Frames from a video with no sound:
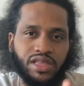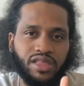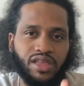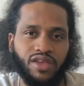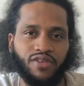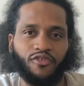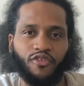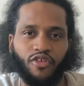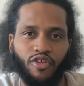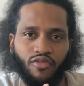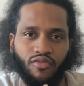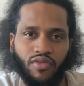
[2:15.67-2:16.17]

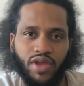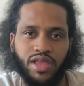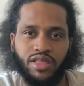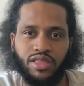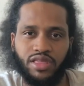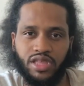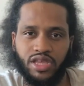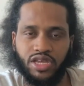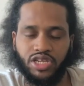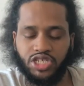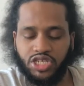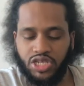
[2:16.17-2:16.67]
different
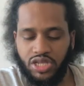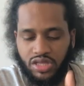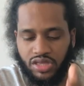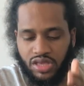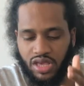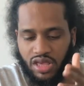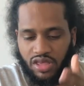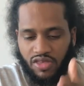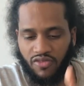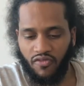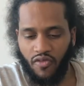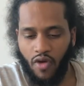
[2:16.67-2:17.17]
renditions
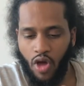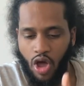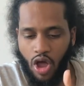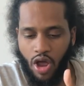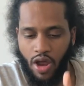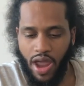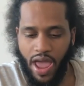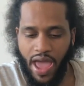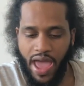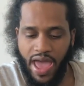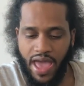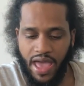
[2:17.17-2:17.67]
as far
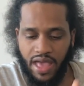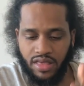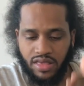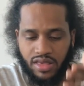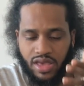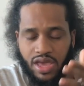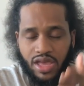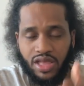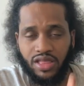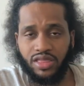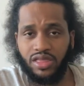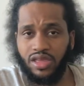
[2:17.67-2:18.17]
as
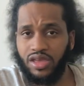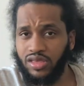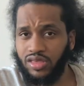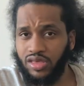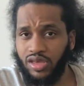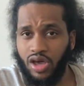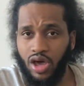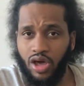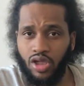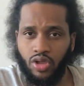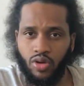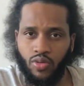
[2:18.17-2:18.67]
this
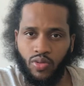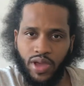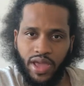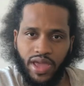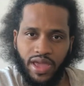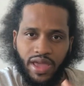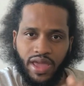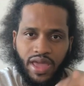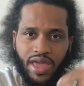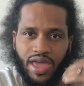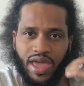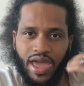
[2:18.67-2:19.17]

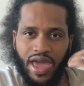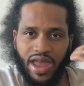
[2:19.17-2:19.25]
colorway.